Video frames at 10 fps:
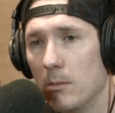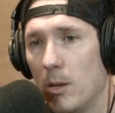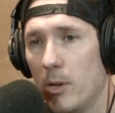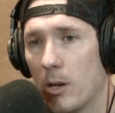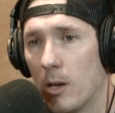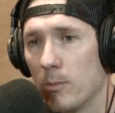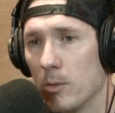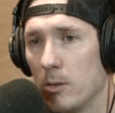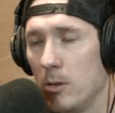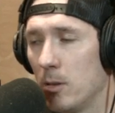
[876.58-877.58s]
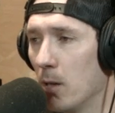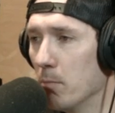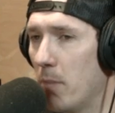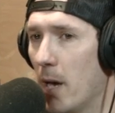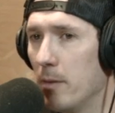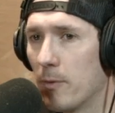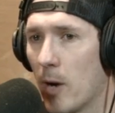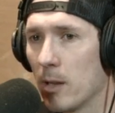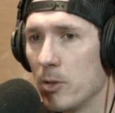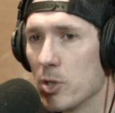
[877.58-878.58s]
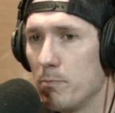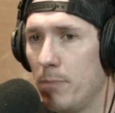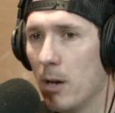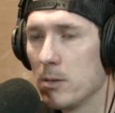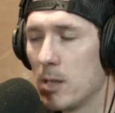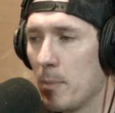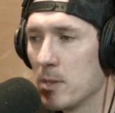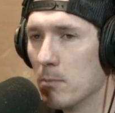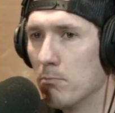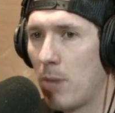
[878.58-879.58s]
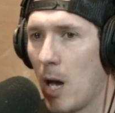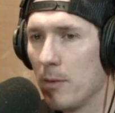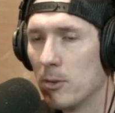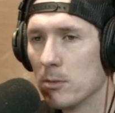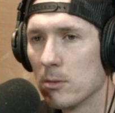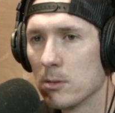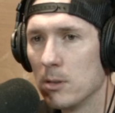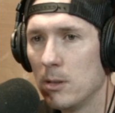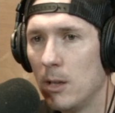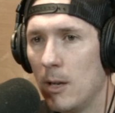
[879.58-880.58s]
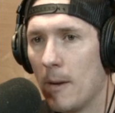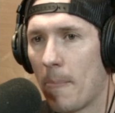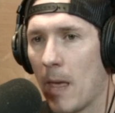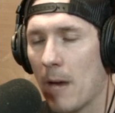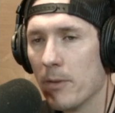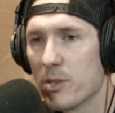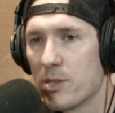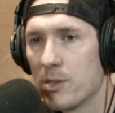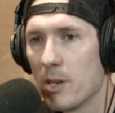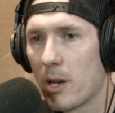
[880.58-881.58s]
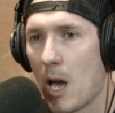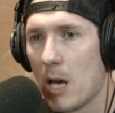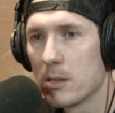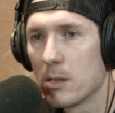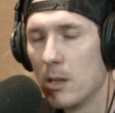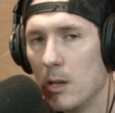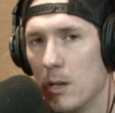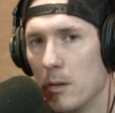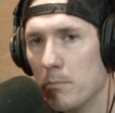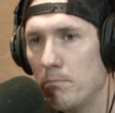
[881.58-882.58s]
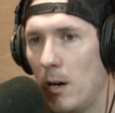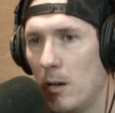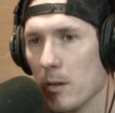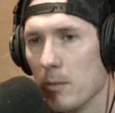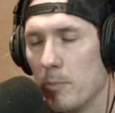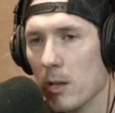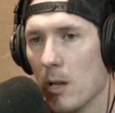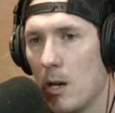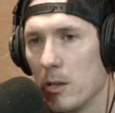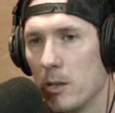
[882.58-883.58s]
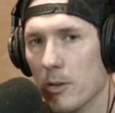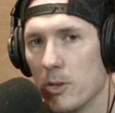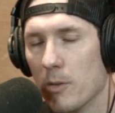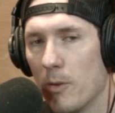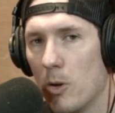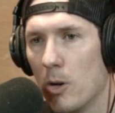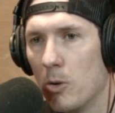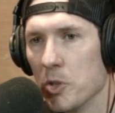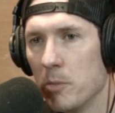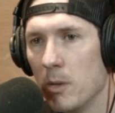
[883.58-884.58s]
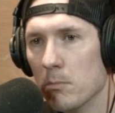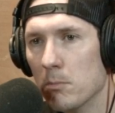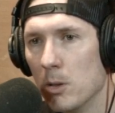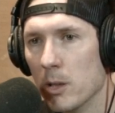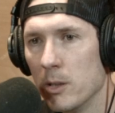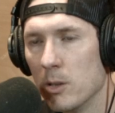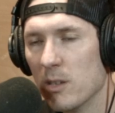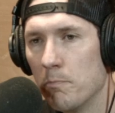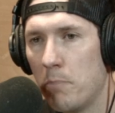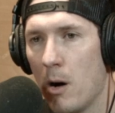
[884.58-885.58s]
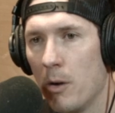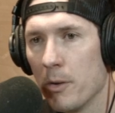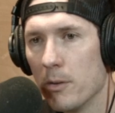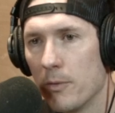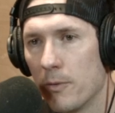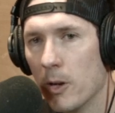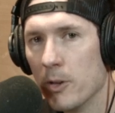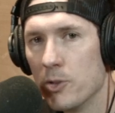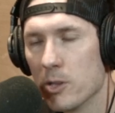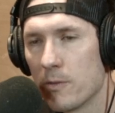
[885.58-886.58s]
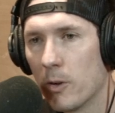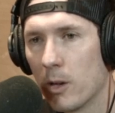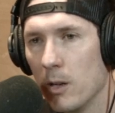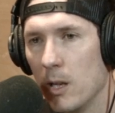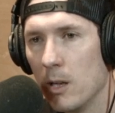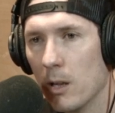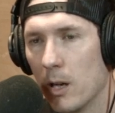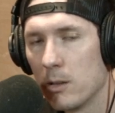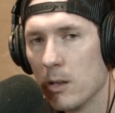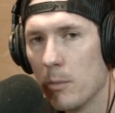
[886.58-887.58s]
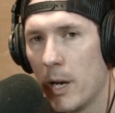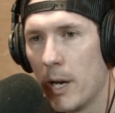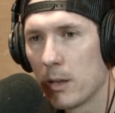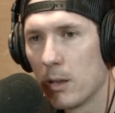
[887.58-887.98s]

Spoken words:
Maybe you heard of him, a little dude called Ben Franklin, just posted up in some bifocals, dude, having a sick-ass, bald, but, you know, the ultimate mullet, dude, of bald in the front and just freaking intellect in the back.